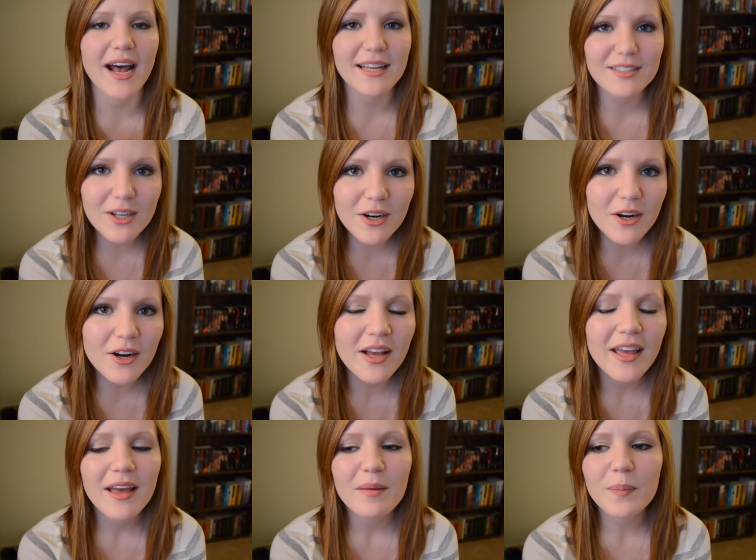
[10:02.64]
asked her,
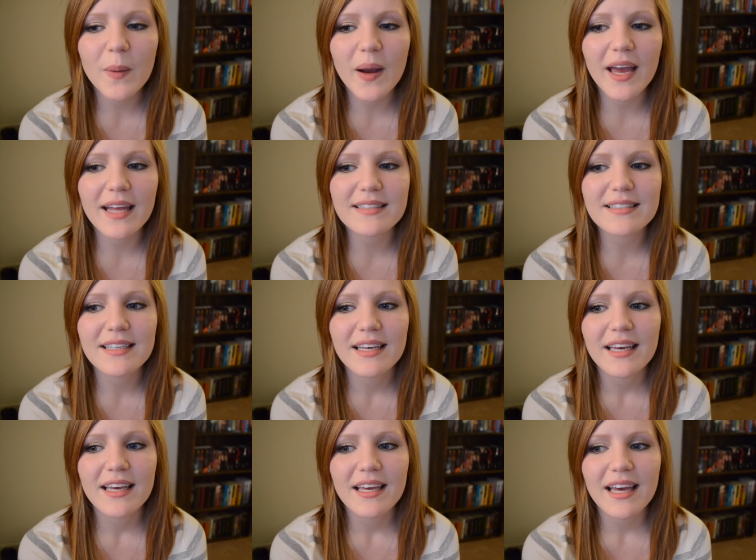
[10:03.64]
but
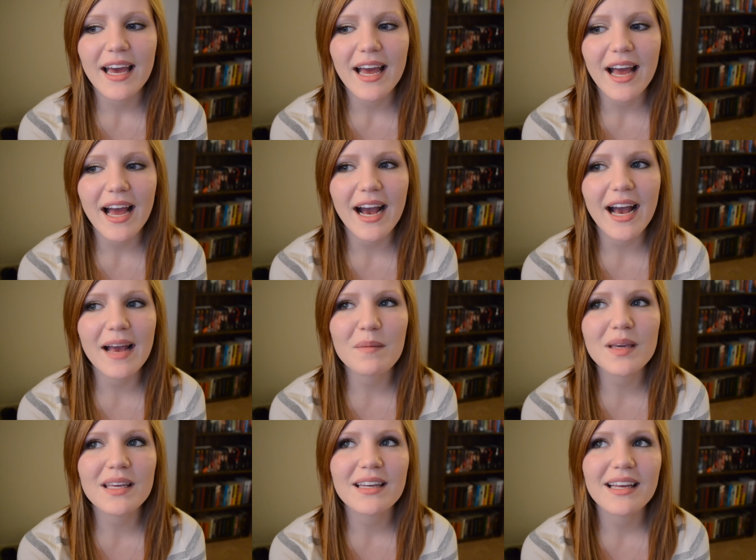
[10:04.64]
I
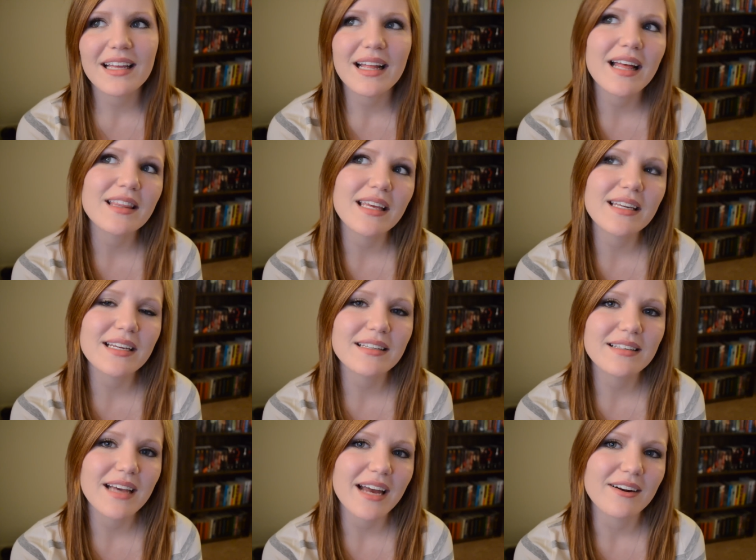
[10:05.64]
mean, they
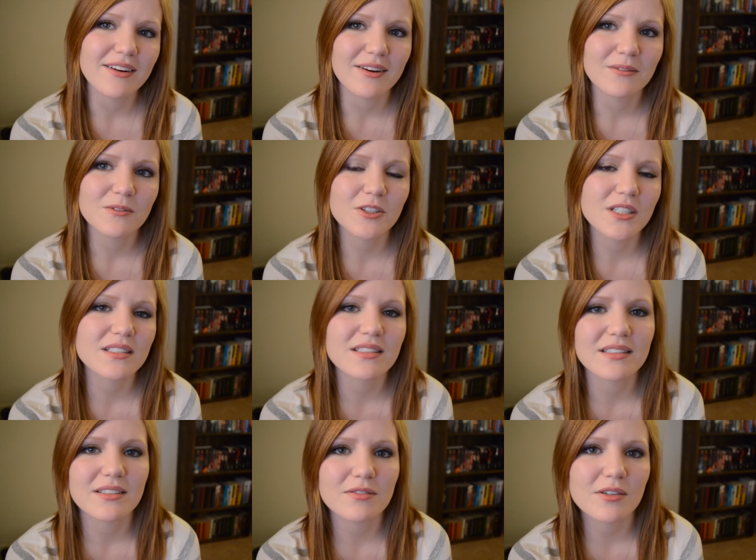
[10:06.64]
did, I don't know. They're just,
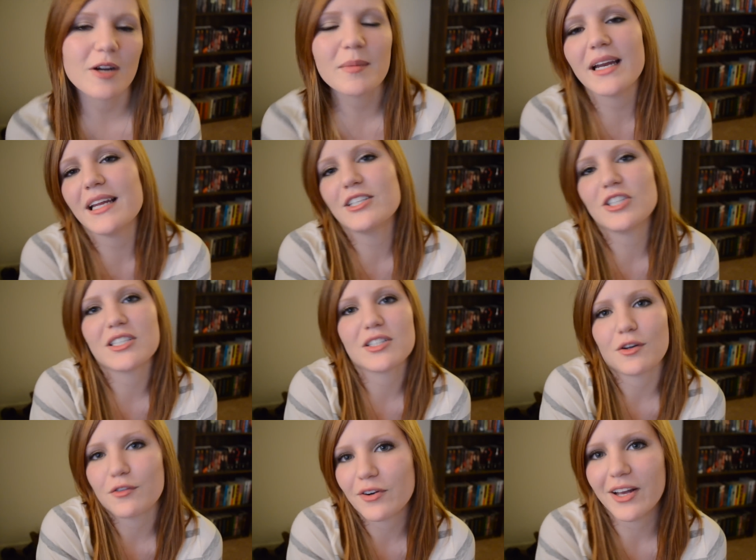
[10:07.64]
Hermione's just
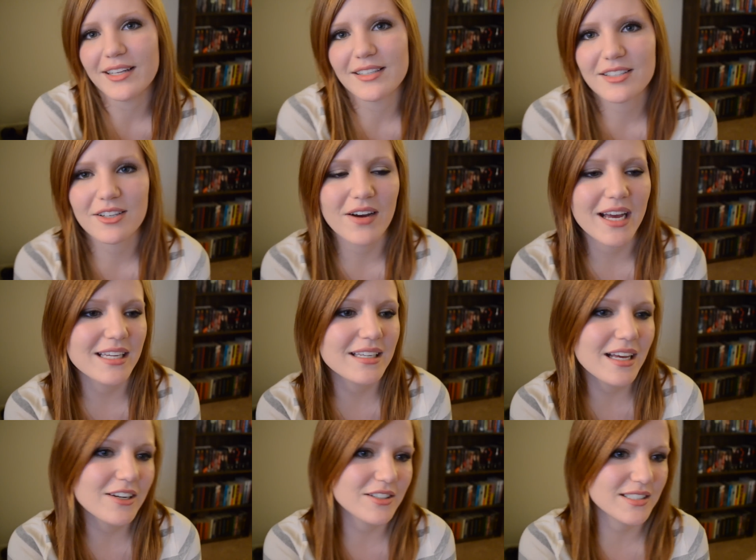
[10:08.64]
their friend, so I can
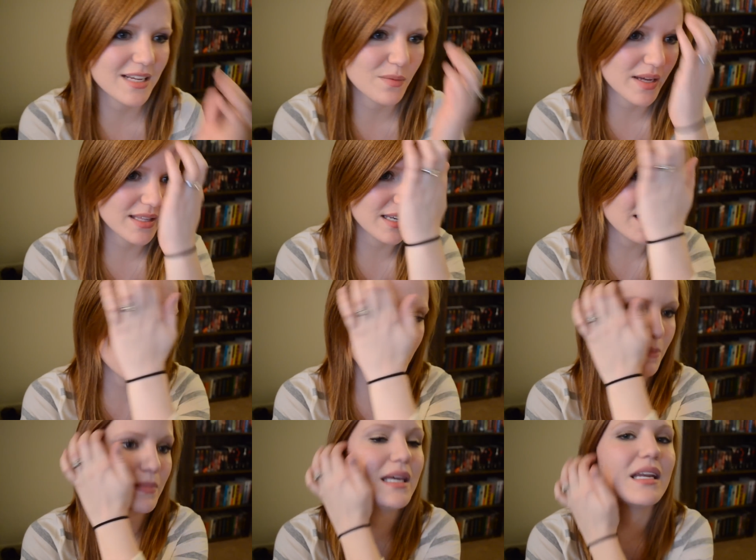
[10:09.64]
understand why they didn't
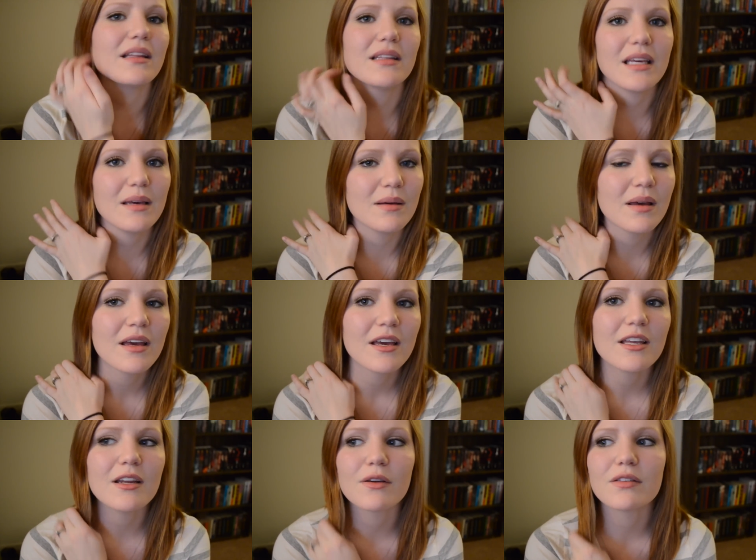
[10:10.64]
immediately,
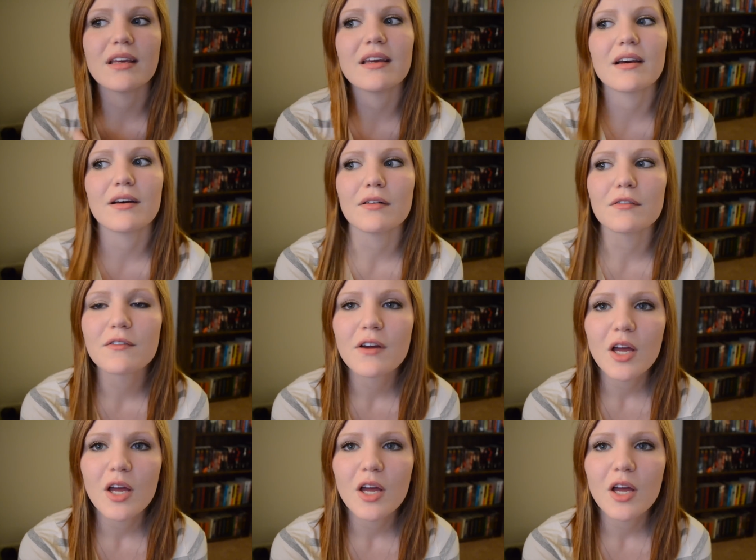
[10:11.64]
you know, think of